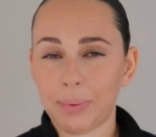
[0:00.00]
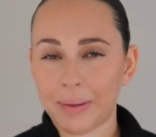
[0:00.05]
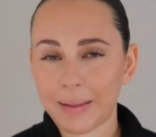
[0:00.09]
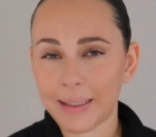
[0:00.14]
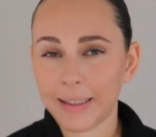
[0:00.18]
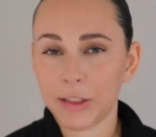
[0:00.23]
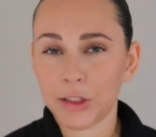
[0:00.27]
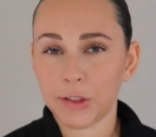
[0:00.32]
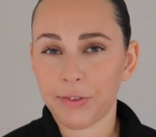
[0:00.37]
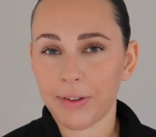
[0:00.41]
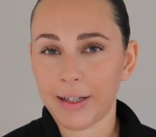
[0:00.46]

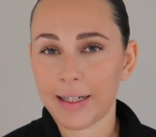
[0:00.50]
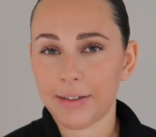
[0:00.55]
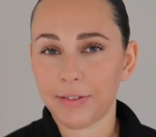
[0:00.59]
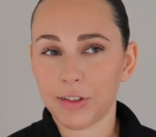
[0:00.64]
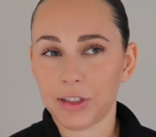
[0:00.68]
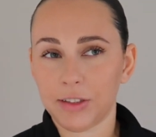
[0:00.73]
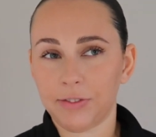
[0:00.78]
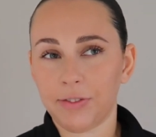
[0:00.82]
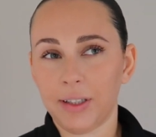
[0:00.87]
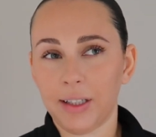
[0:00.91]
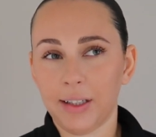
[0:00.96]
peach
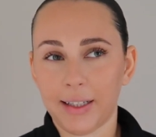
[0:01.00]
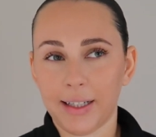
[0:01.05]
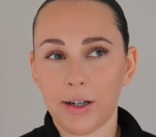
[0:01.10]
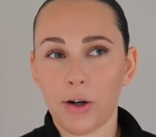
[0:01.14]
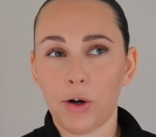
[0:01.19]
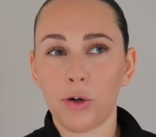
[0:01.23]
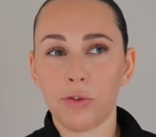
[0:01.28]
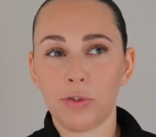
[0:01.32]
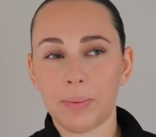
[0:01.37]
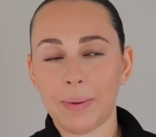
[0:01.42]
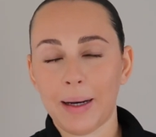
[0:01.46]
flavored, you feel like it
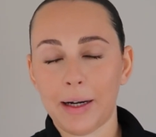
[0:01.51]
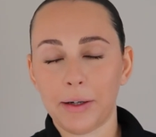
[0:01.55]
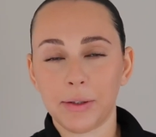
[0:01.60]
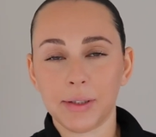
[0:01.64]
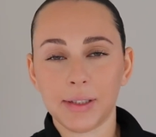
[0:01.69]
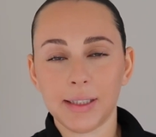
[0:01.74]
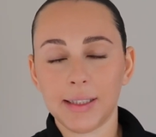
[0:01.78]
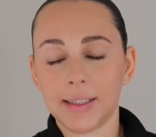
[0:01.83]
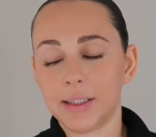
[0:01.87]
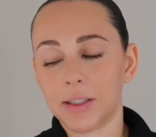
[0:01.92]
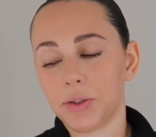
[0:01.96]
overpowers it.